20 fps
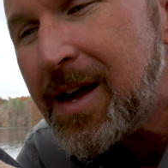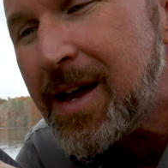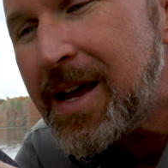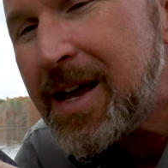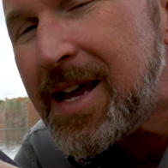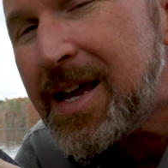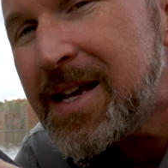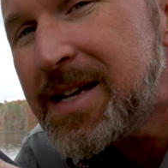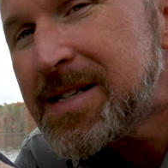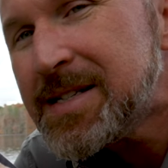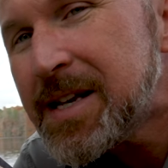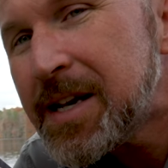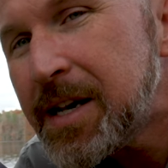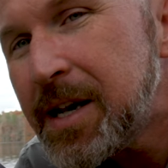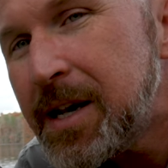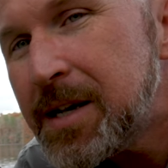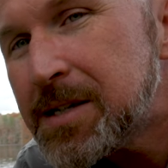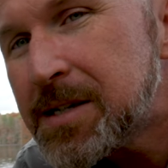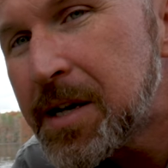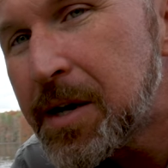
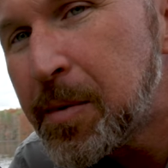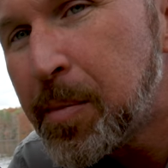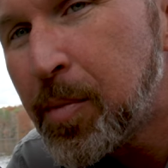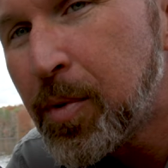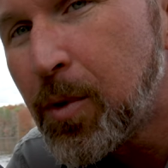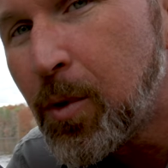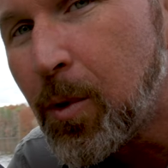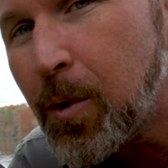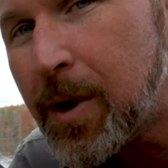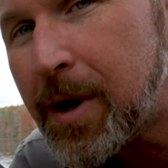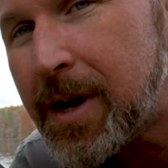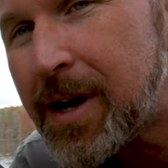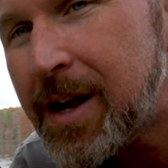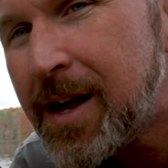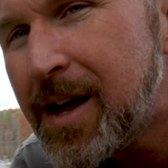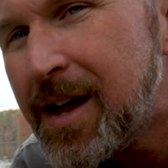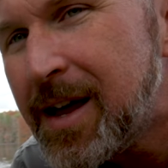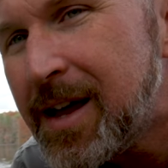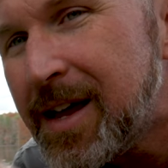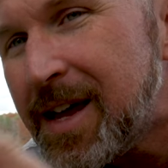Easy to deploy,
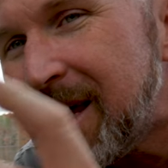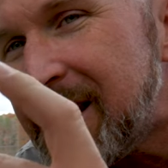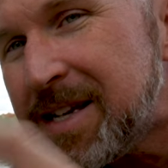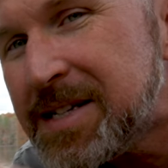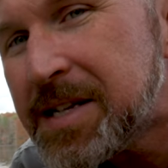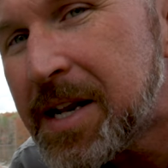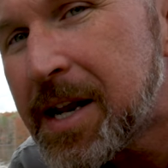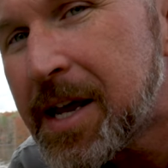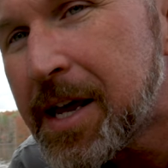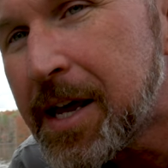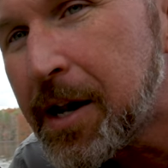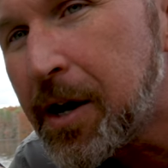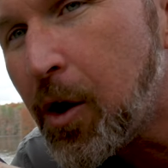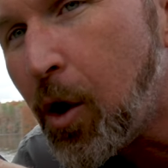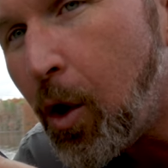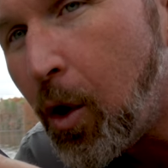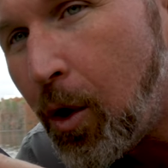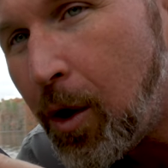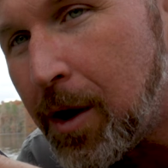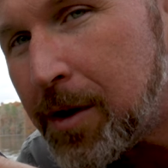easy to get
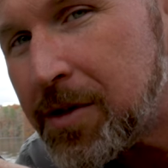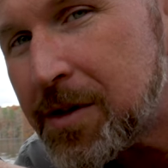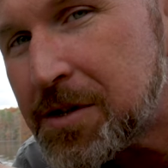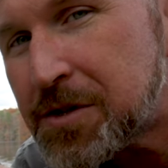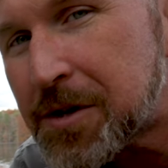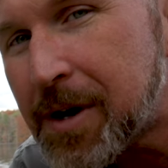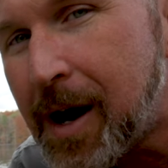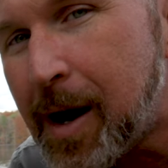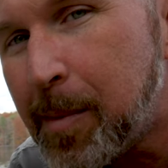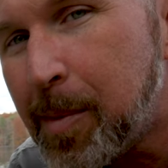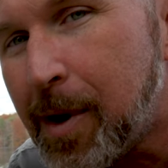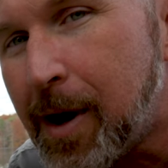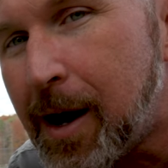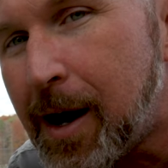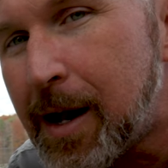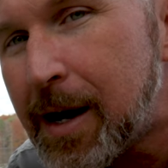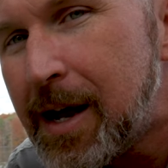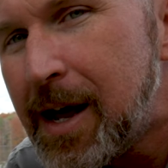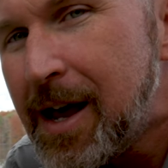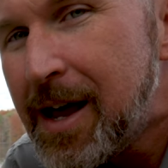on the
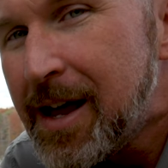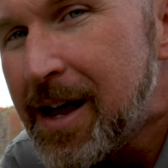tripod,